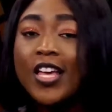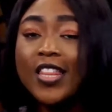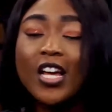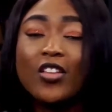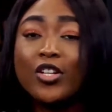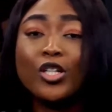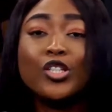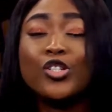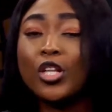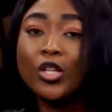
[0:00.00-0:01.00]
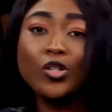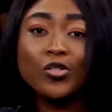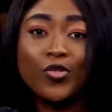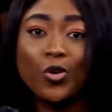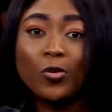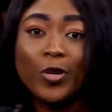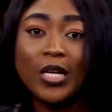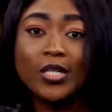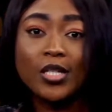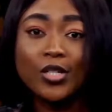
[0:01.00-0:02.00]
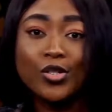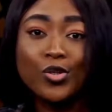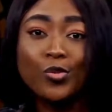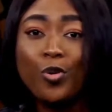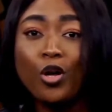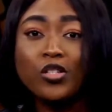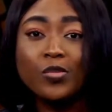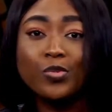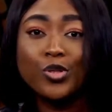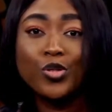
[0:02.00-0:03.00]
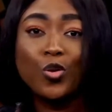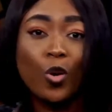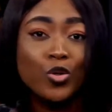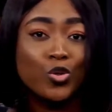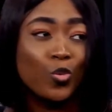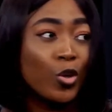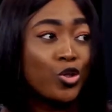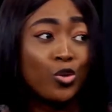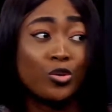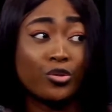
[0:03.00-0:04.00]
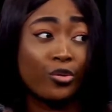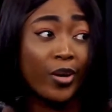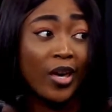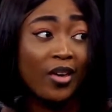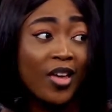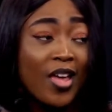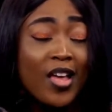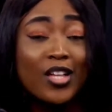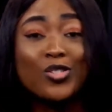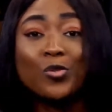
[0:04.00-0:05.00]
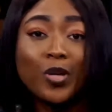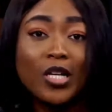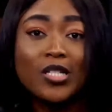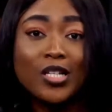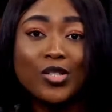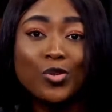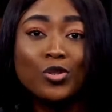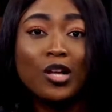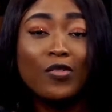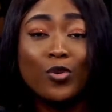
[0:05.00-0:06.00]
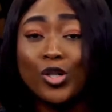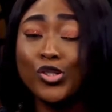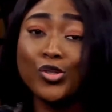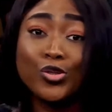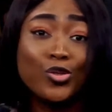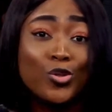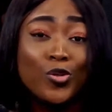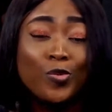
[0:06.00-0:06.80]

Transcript: Now, there are a lot of young persons who possibly want to do what you're doing, and persons who love what you do,